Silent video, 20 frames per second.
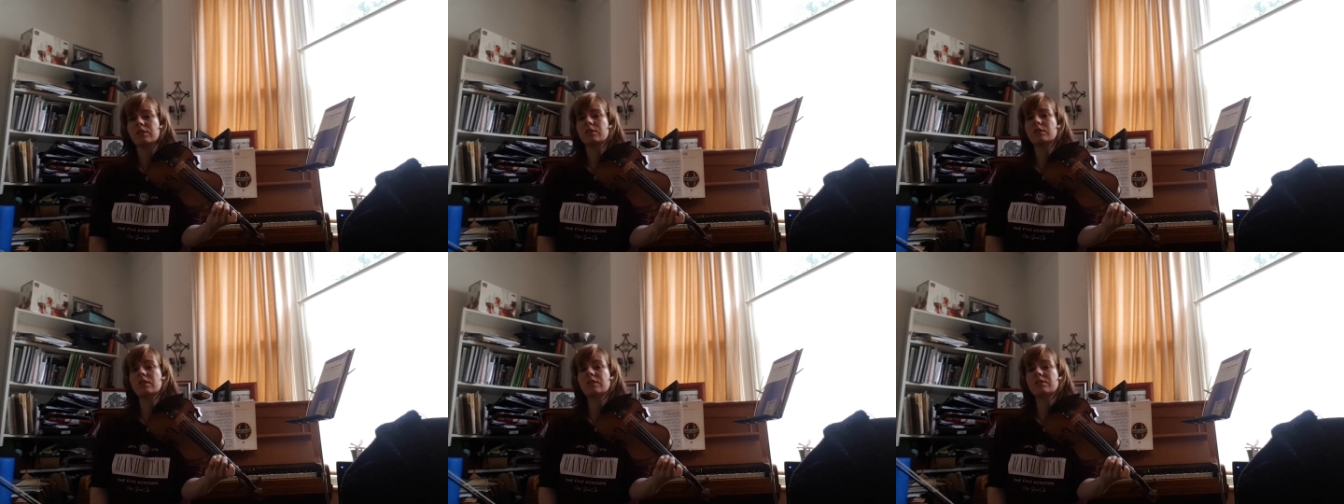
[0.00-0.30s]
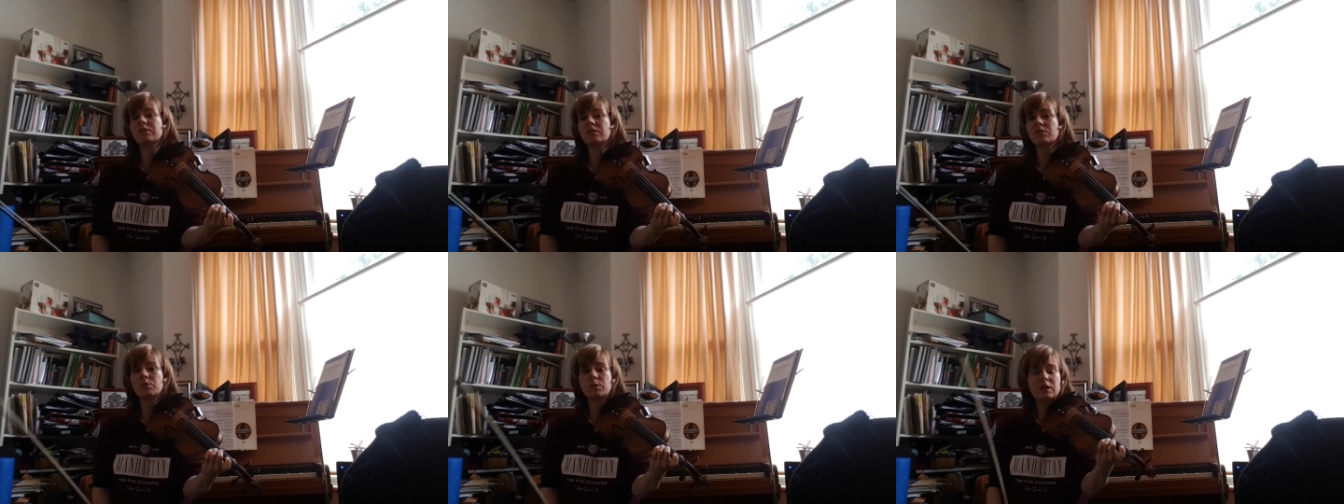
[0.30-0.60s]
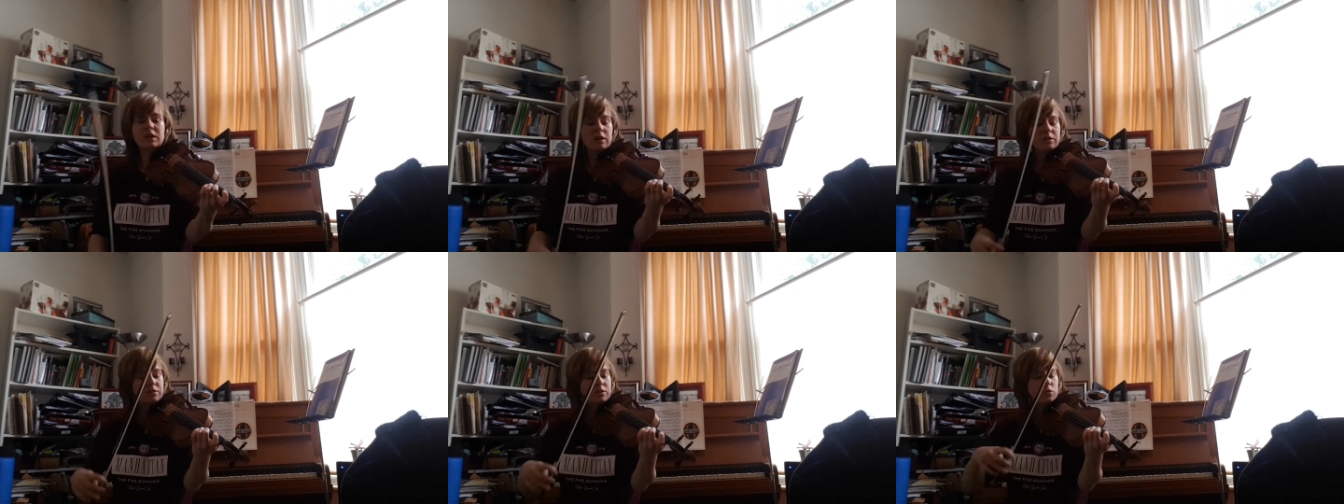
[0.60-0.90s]
This is
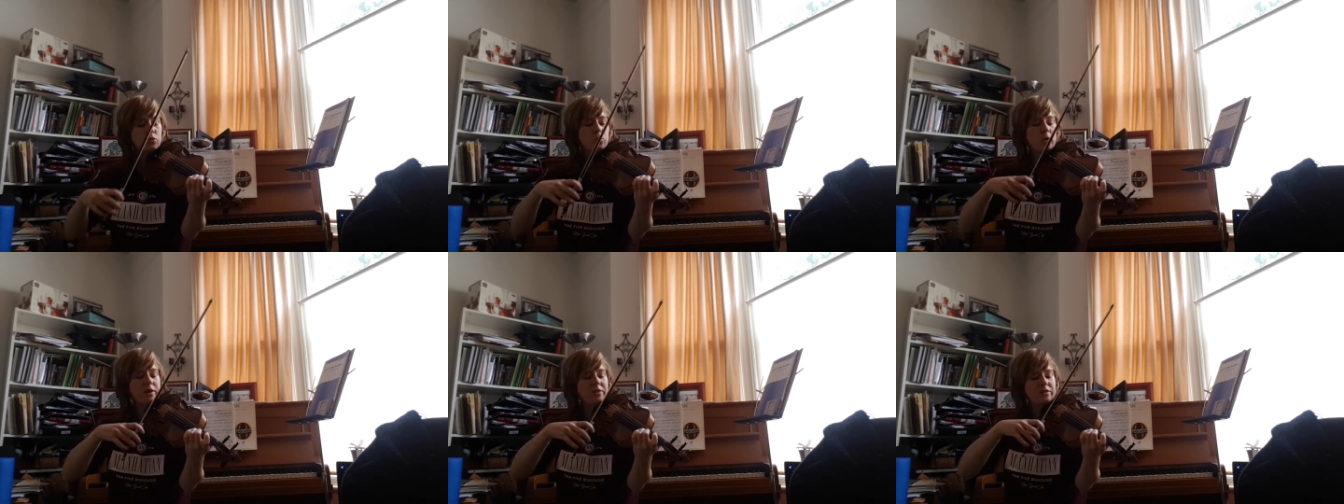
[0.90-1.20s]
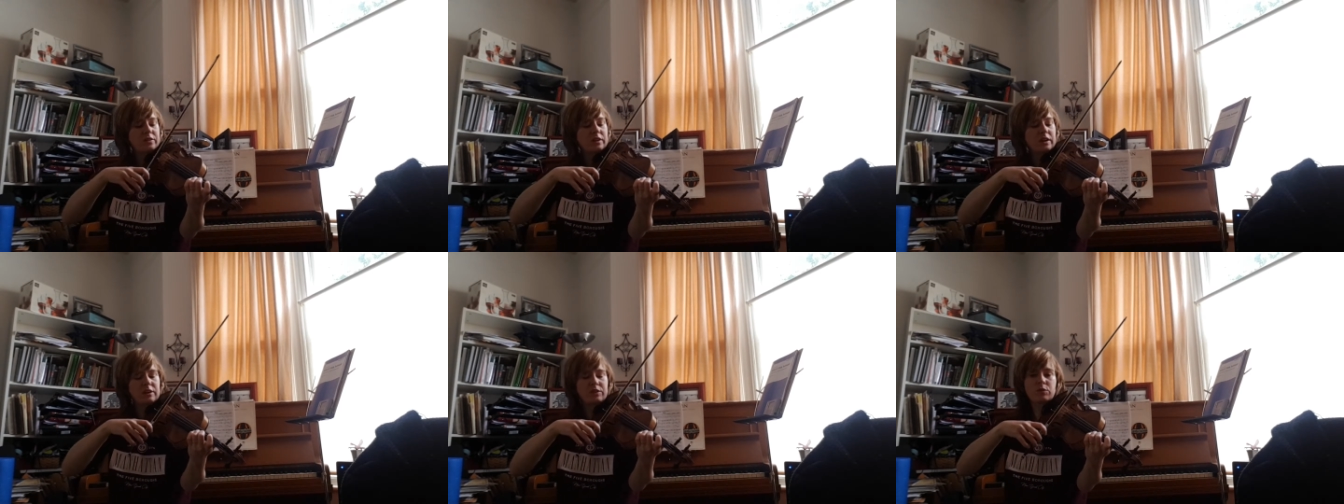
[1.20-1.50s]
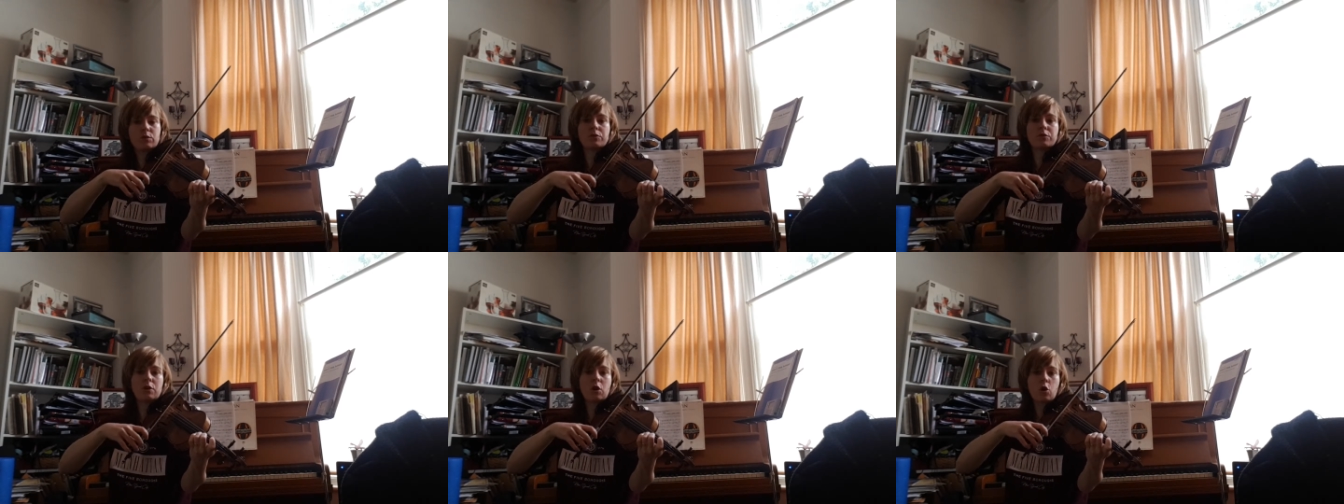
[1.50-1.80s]
because it resonates
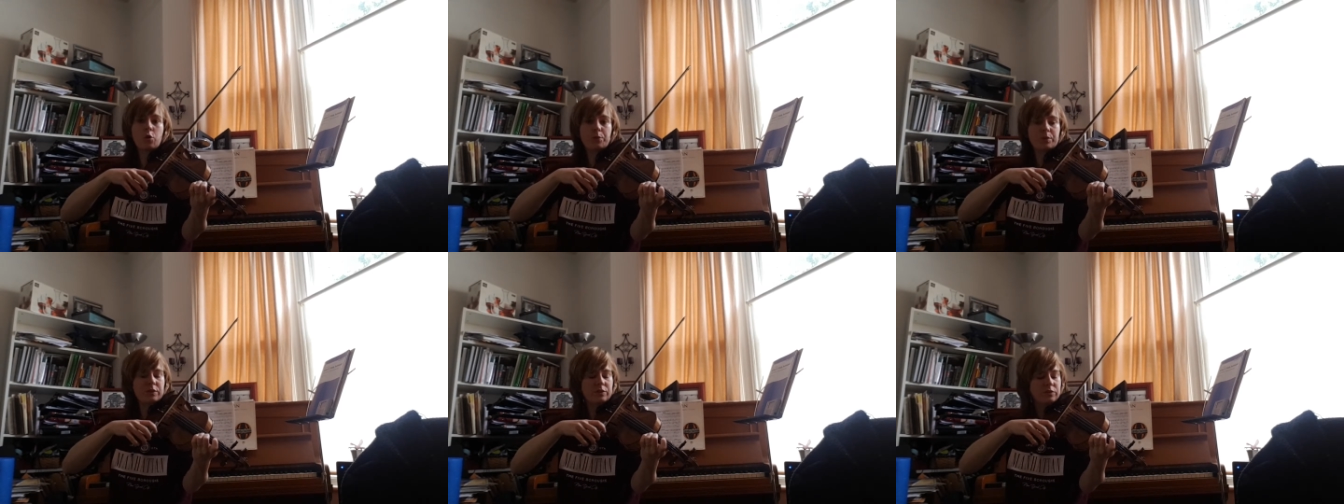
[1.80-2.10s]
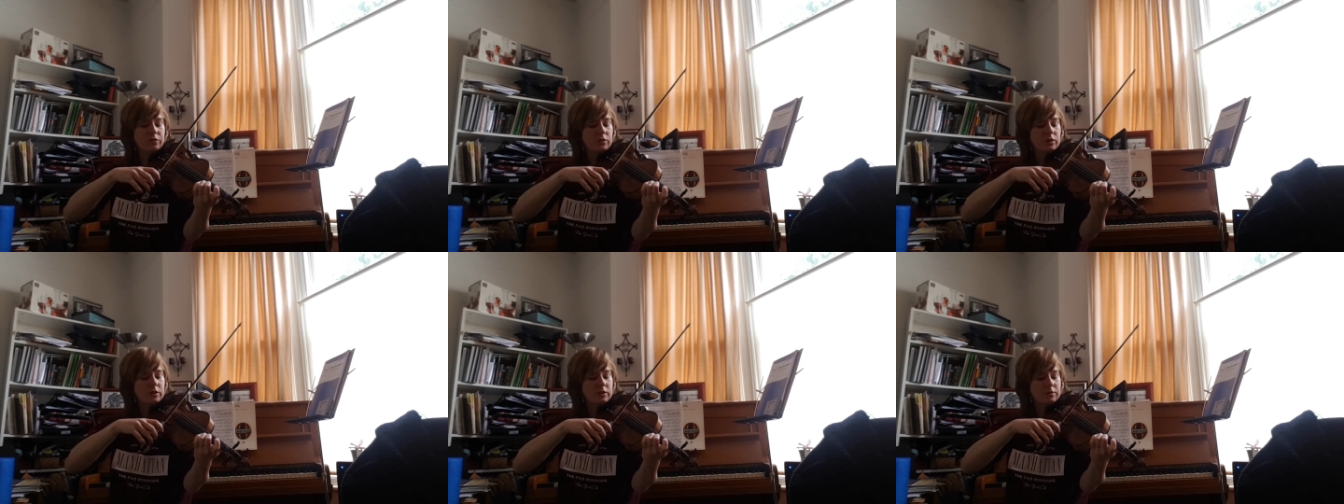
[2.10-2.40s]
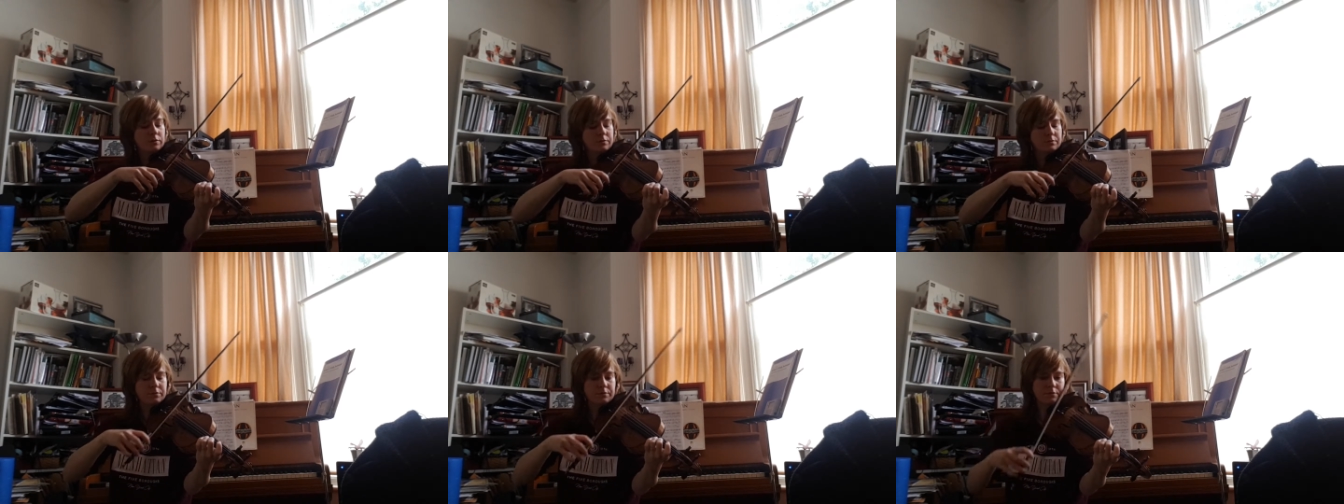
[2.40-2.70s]
with the open string.
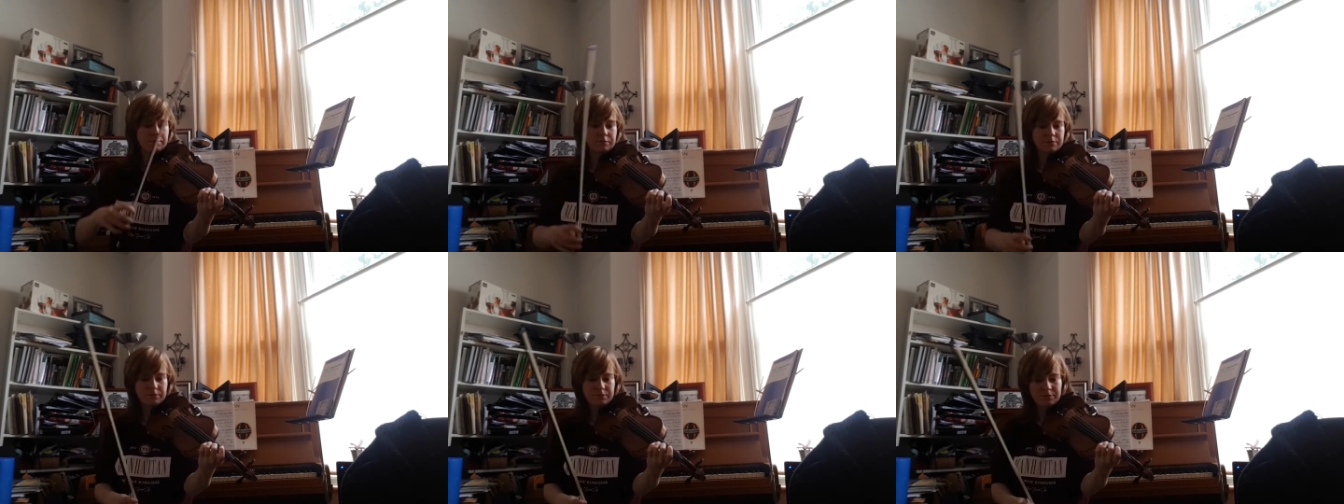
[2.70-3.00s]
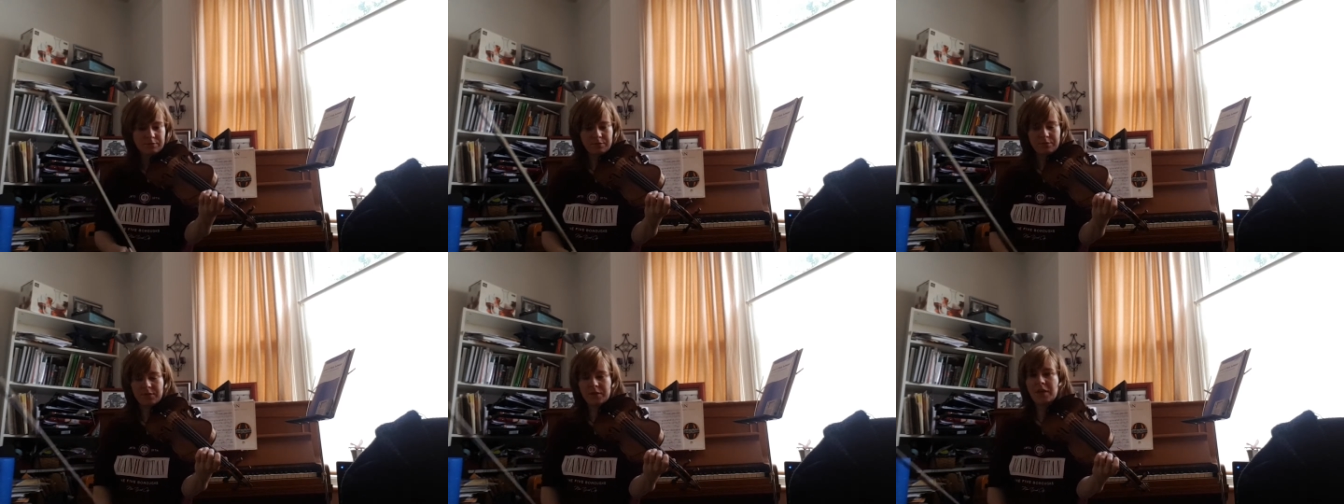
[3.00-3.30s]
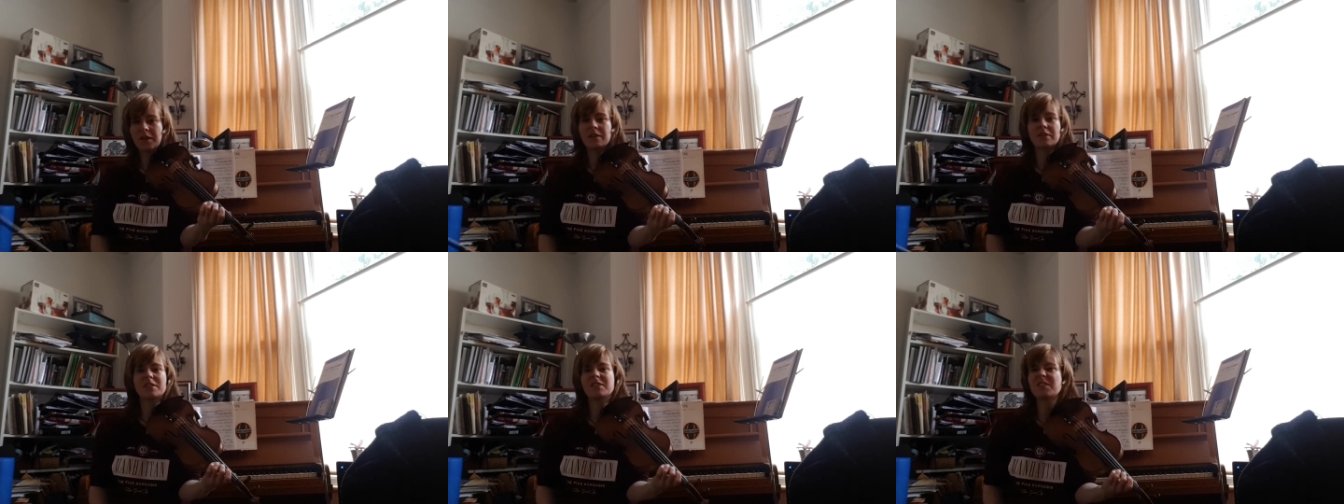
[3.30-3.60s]

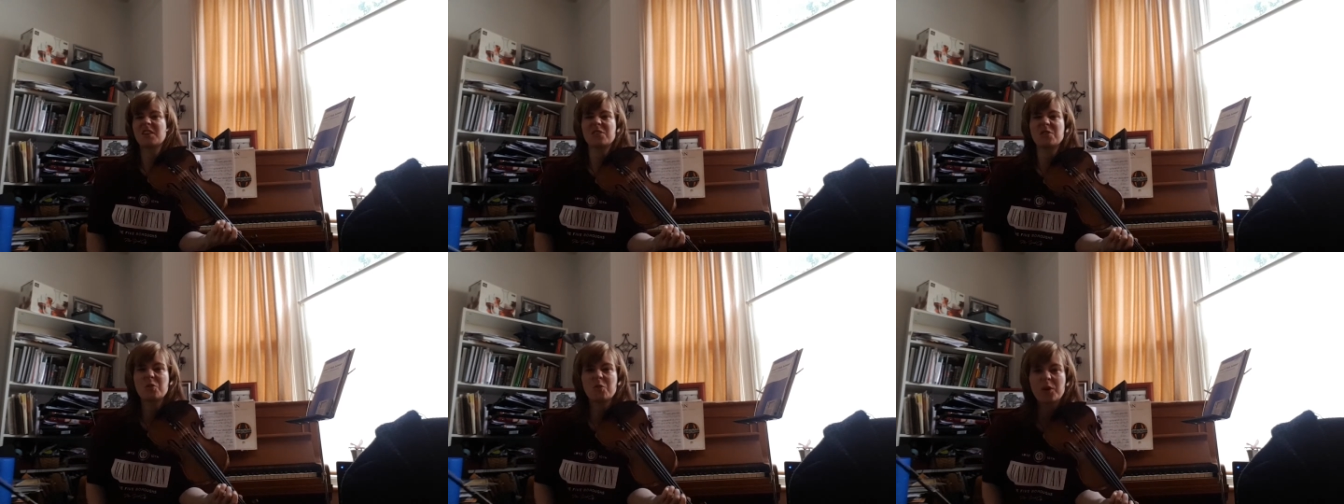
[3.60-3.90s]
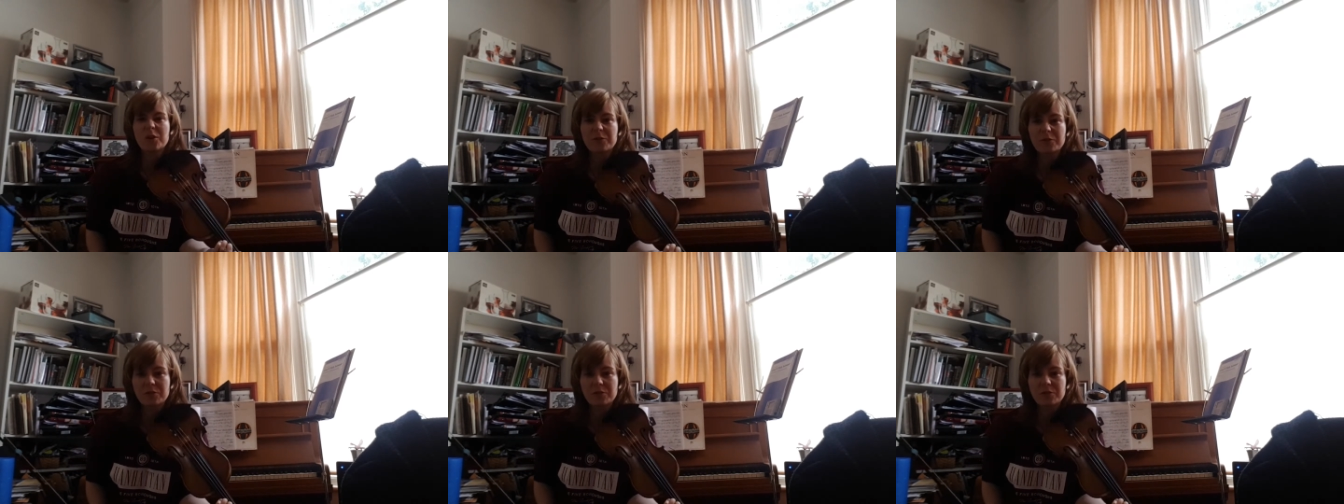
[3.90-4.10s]
This doesn't work